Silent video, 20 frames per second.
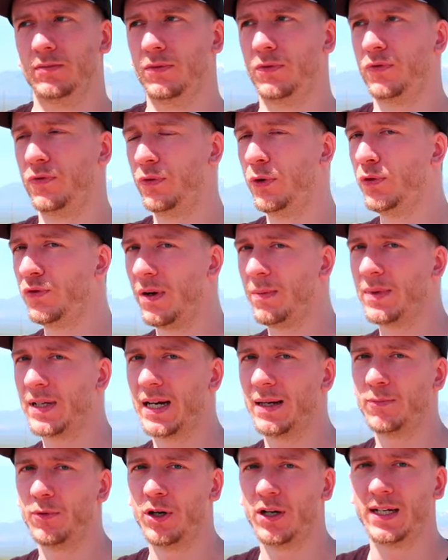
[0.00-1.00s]
full frame
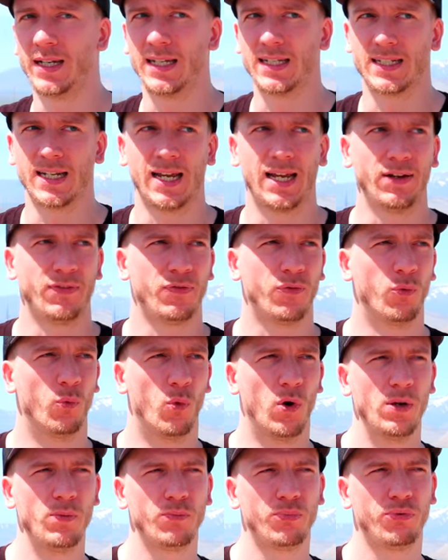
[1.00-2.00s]
camera is
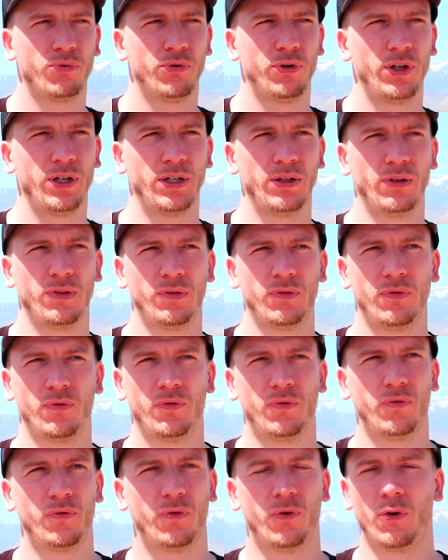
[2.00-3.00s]

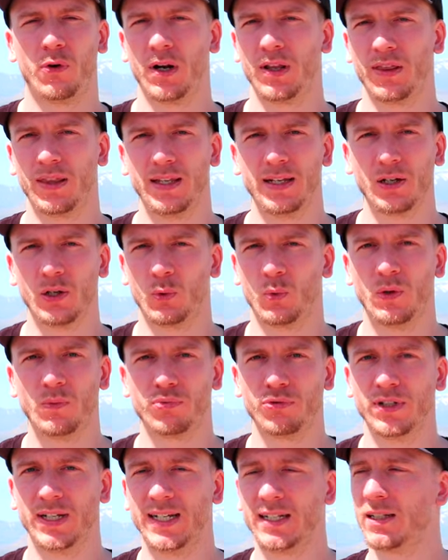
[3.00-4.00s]
F1.4, I think, or
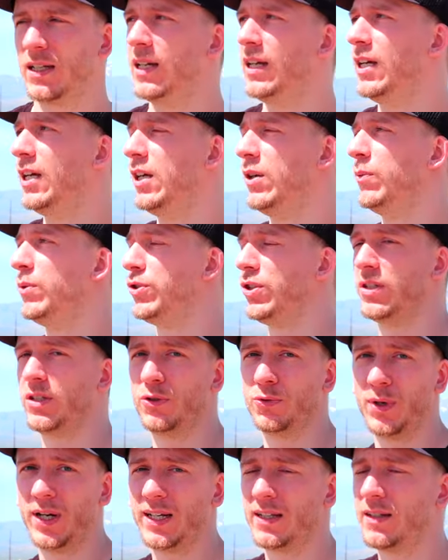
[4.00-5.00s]
1.8, which is
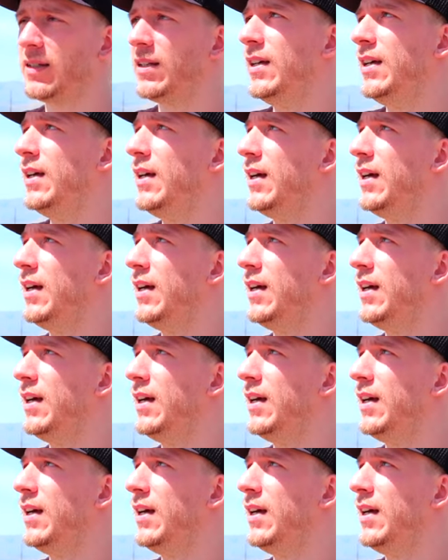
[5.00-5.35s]
great.